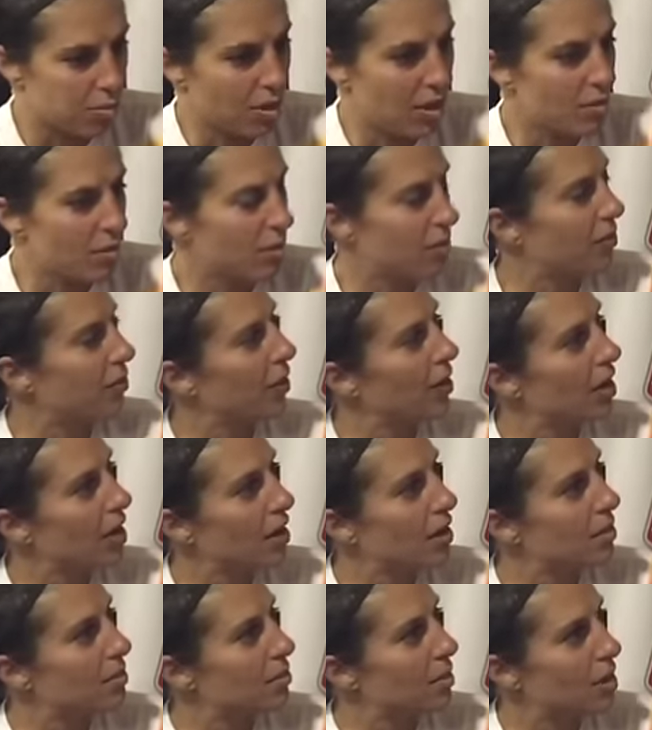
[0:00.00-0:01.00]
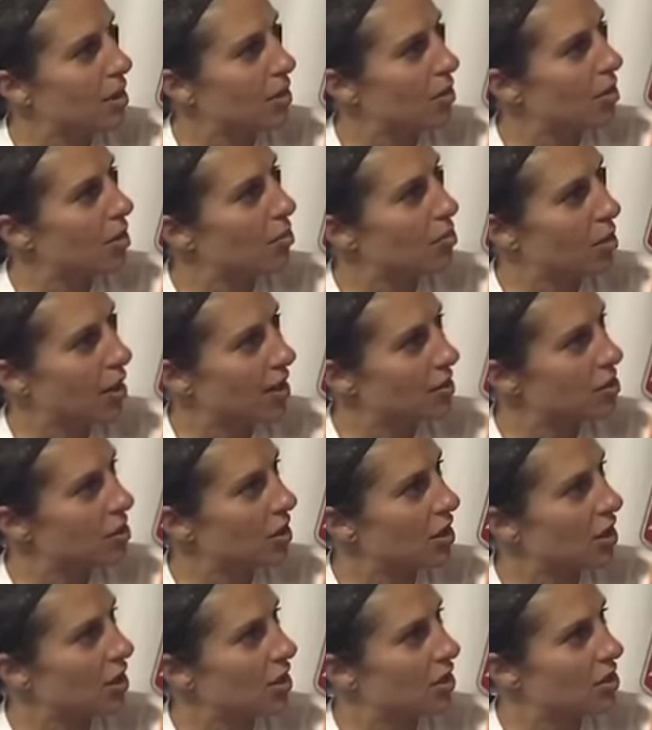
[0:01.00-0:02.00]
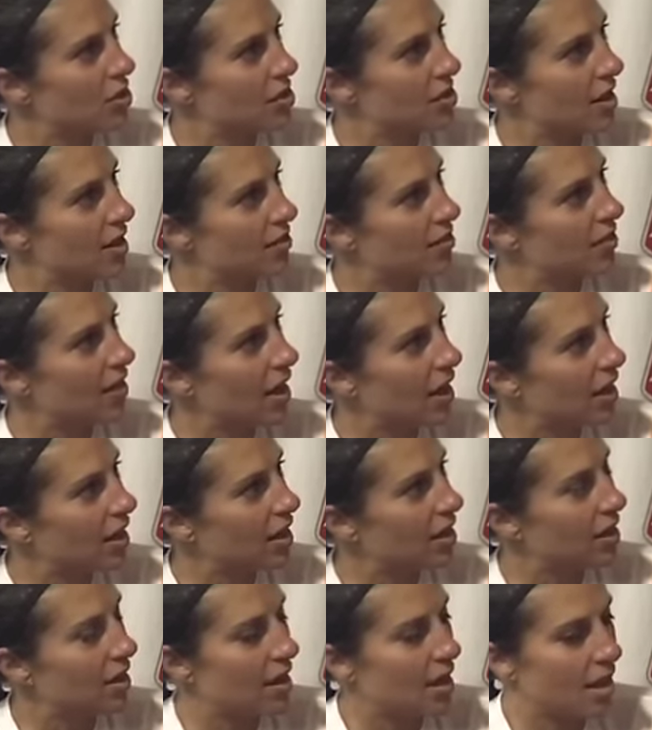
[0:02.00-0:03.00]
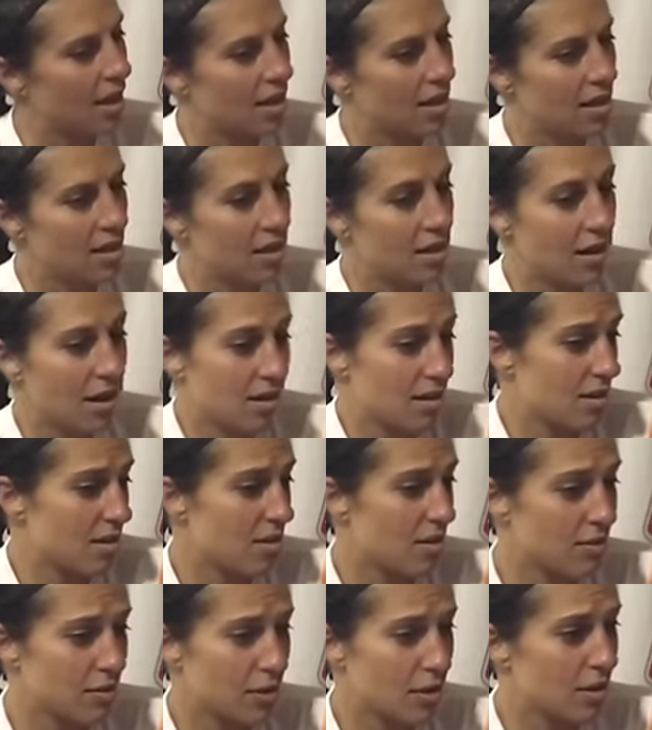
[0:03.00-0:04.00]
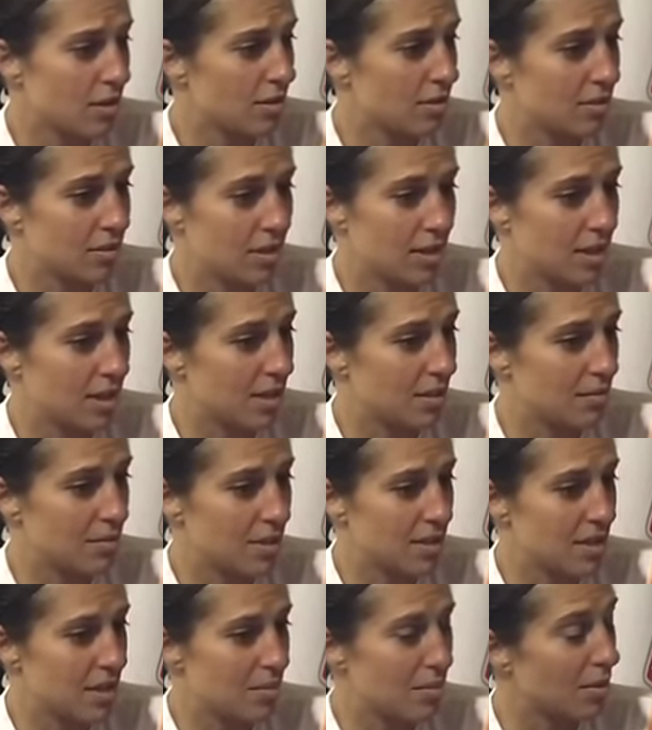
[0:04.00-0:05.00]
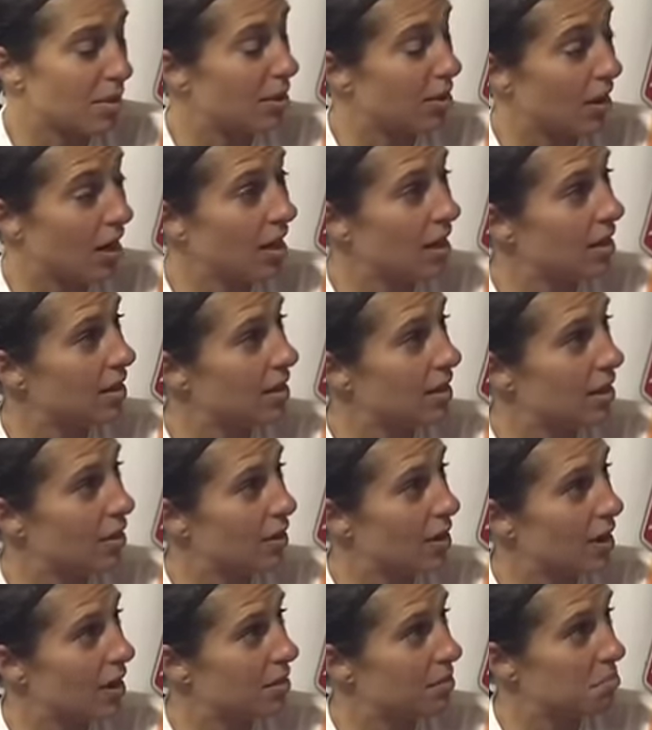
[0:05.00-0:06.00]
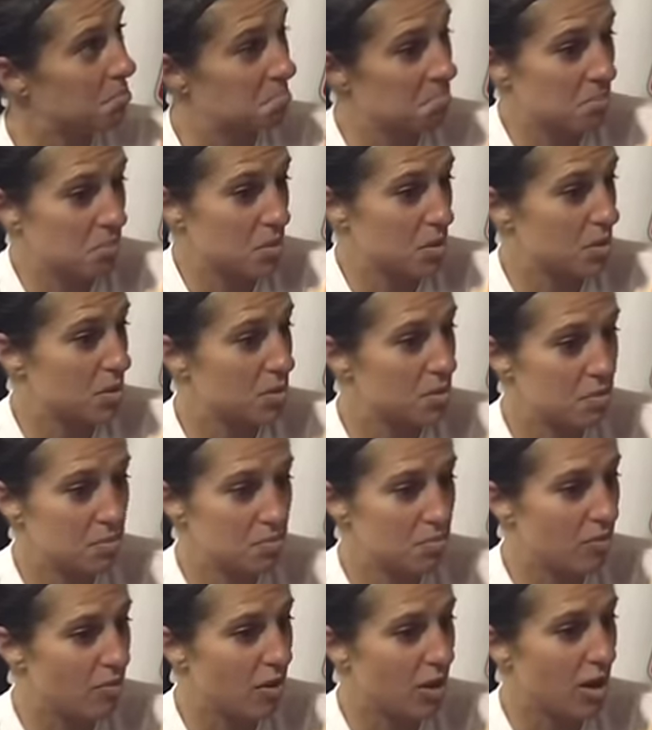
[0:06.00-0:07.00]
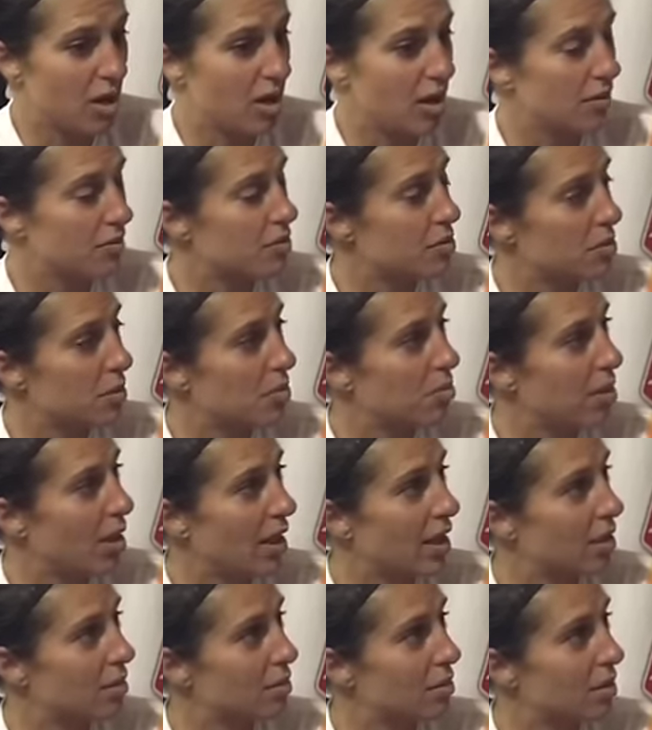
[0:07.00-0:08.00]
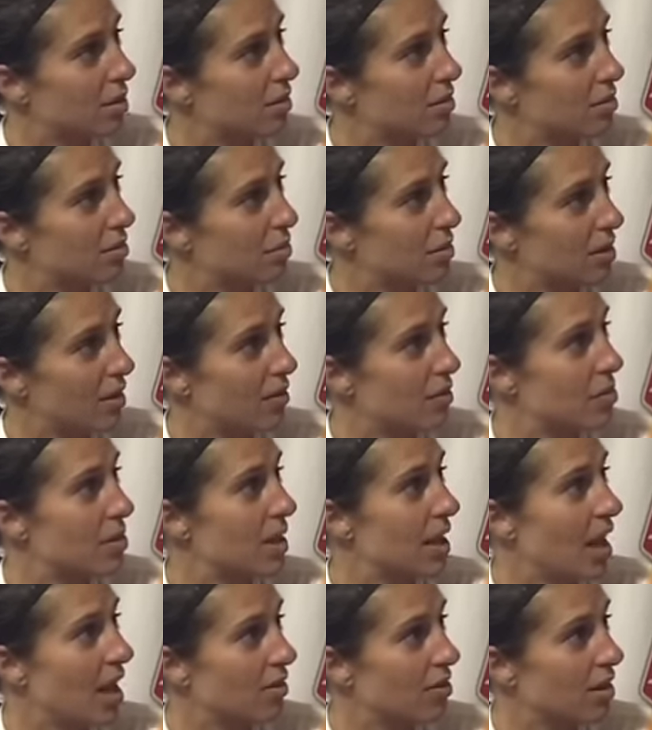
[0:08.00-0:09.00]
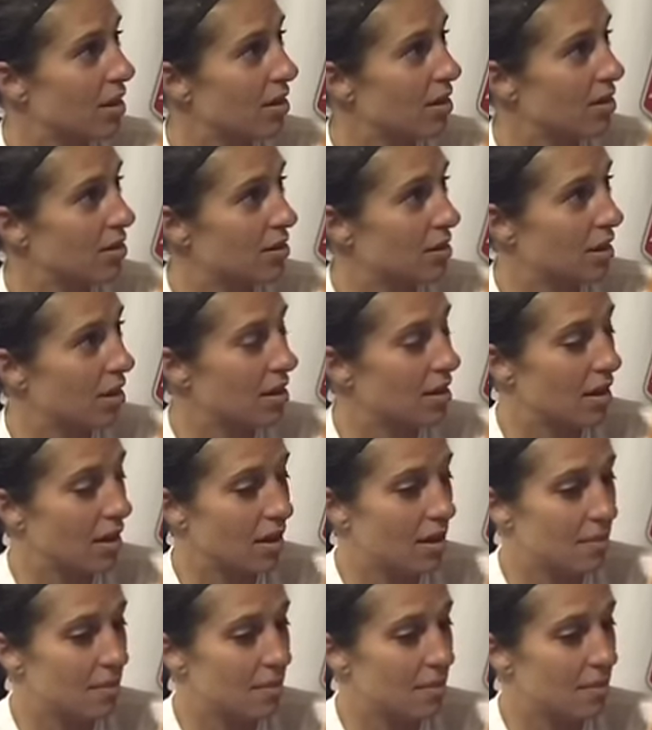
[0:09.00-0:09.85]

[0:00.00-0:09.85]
play with freedom, you know, no pressure, just have fun. And I think overall the team looked great. You know, I was very comfortable playing with everybody out there. I think